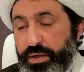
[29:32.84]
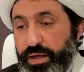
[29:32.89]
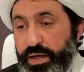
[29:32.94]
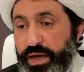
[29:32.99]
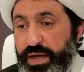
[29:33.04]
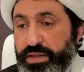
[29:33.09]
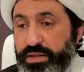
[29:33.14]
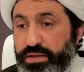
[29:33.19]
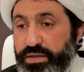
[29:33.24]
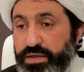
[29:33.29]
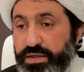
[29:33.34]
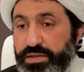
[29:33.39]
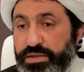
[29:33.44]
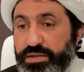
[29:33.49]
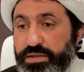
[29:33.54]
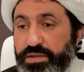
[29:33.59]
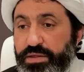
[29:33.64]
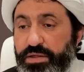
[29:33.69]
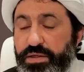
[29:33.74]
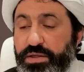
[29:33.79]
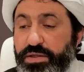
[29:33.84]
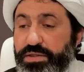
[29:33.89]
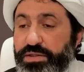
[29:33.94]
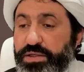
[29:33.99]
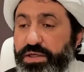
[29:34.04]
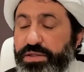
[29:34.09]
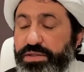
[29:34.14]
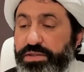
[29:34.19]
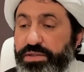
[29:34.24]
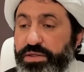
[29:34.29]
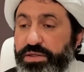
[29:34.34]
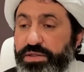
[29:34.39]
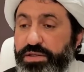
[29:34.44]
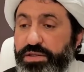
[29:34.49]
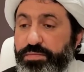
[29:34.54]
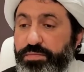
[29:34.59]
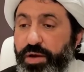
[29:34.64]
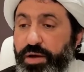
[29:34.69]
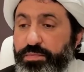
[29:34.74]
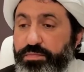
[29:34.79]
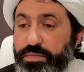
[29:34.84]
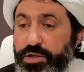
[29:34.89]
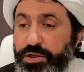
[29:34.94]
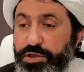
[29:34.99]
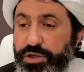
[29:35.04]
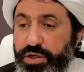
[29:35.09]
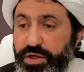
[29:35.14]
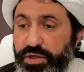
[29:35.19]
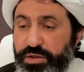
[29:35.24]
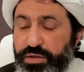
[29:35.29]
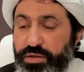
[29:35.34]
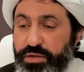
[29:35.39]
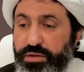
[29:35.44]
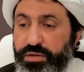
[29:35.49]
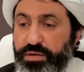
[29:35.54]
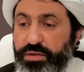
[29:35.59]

And this, he says, this is my mission.